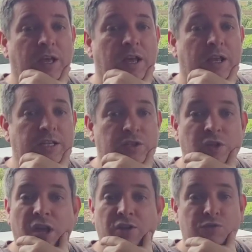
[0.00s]
And I says,
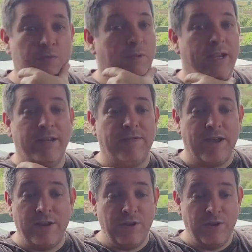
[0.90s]
I don't mind if
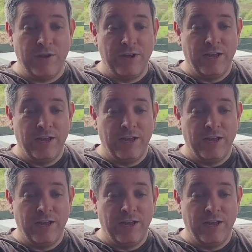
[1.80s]
I do.